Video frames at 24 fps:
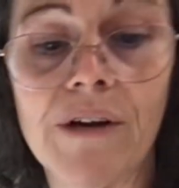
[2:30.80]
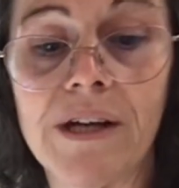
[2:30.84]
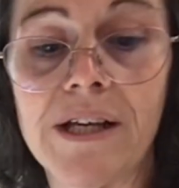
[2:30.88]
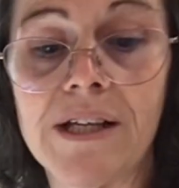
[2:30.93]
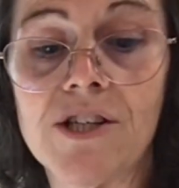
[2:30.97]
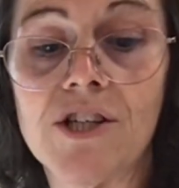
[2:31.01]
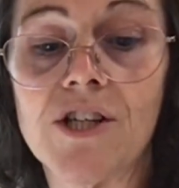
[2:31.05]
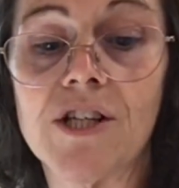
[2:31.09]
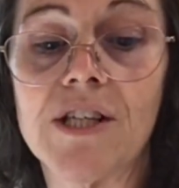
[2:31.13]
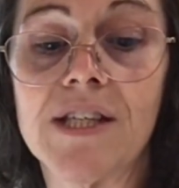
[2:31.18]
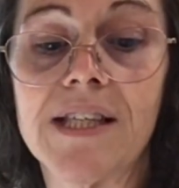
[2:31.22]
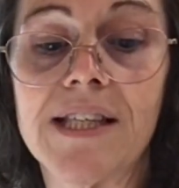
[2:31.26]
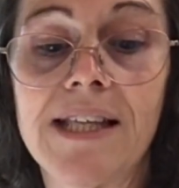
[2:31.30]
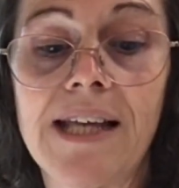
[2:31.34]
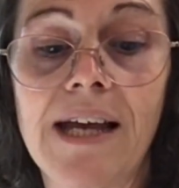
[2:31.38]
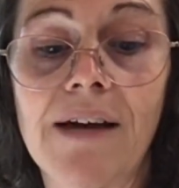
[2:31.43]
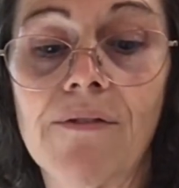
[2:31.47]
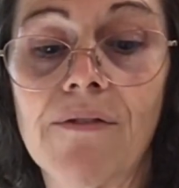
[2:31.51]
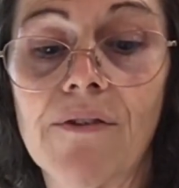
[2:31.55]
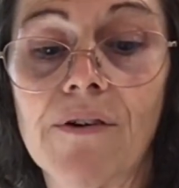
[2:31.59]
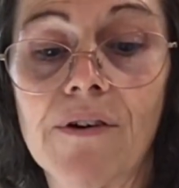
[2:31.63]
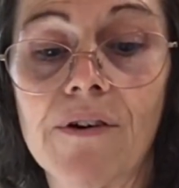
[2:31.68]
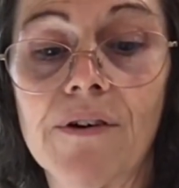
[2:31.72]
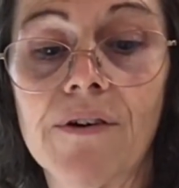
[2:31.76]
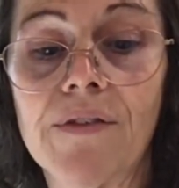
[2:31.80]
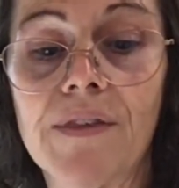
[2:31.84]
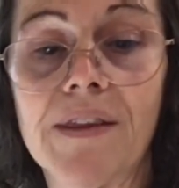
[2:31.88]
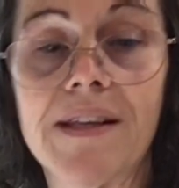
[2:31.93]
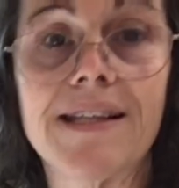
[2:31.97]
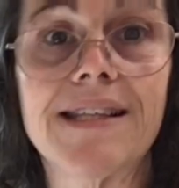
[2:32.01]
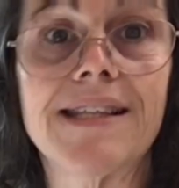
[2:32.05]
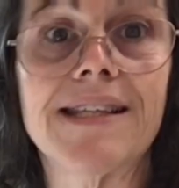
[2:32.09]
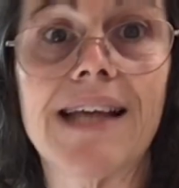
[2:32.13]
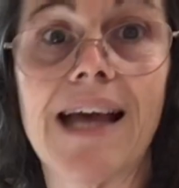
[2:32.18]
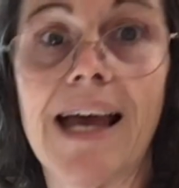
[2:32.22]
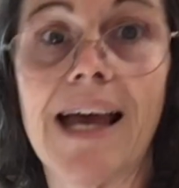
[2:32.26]
inch is never the
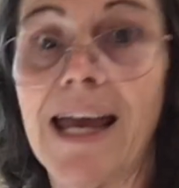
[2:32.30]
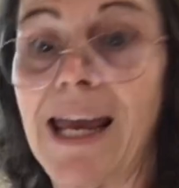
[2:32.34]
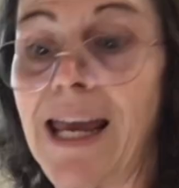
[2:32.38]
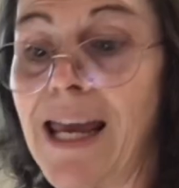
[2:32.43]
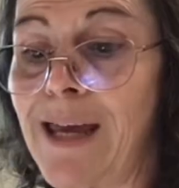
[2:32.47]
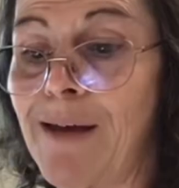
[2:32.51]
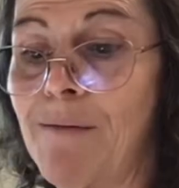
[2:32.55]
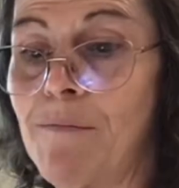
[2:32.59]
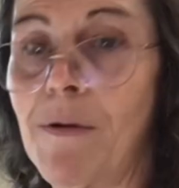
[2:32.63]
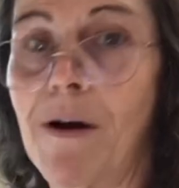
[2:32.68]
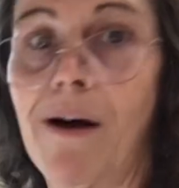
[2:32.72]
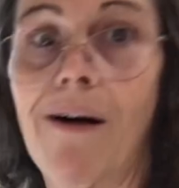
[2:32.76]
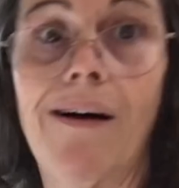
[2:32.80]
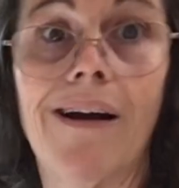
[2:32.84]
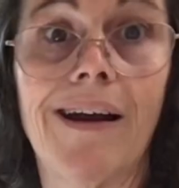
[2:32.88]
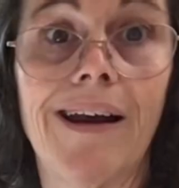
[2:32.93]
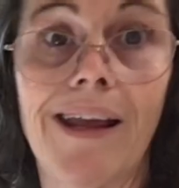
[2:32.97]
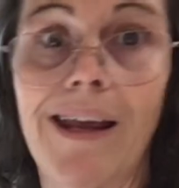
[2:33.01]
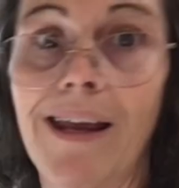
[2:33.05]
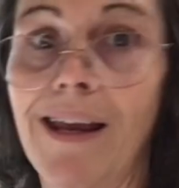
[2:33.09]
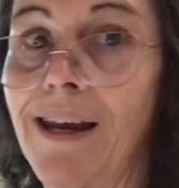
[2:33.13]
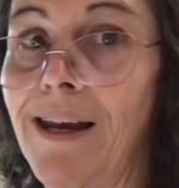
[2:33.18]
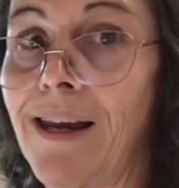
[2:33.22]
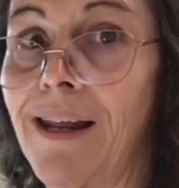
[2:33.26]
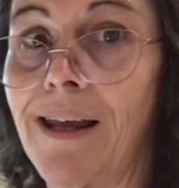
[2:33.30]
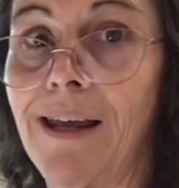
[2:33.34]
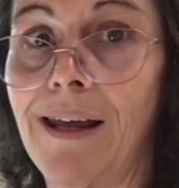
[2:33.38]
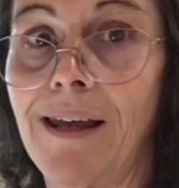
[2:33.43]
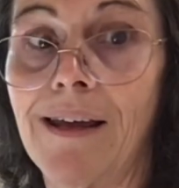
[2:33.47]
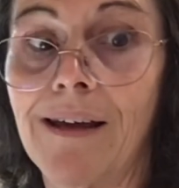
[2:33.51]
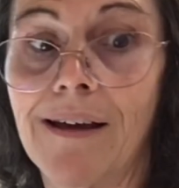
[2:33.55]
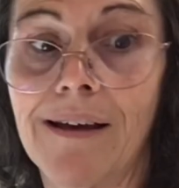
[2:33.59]
same on different.